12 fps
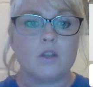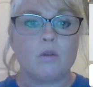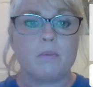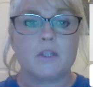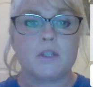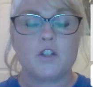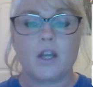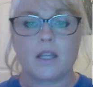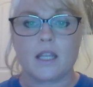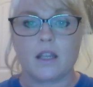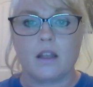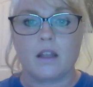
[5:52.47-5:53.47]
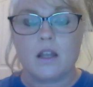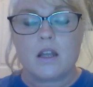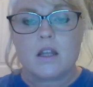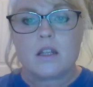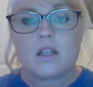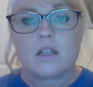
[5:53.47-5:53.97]
you will be checking
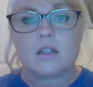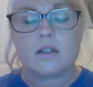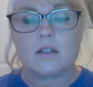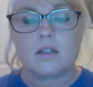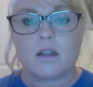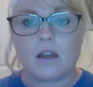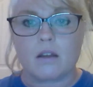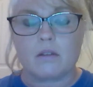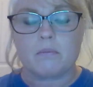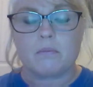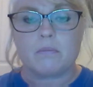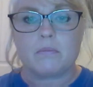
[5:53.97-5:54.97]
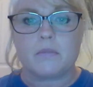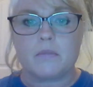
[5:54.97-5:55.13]
uh,